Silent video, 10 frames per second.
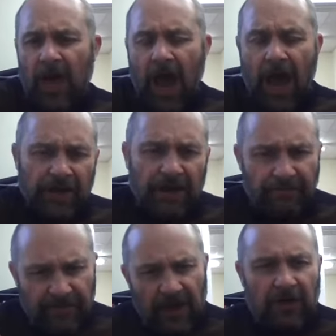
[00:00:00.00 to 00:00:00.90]
and
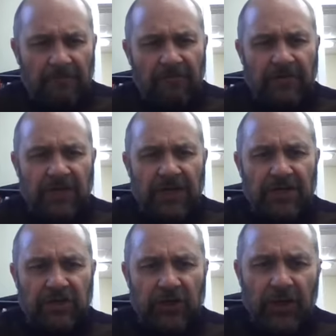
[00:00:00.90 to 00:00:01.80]
have that
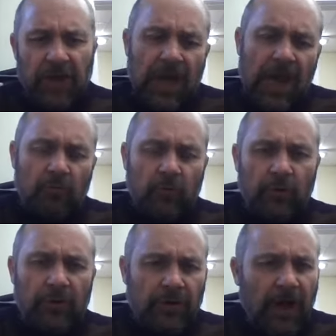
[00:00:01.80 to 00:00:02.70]
conversation, it
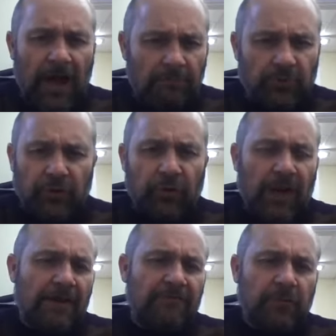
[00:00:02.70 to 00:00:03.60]
would, I'm sure
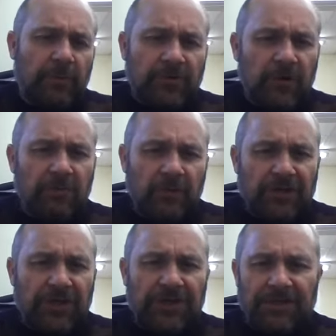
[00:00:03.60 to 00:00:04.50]
life would be so
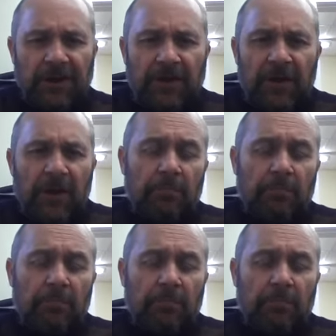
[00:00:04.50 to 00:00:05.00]
much easier.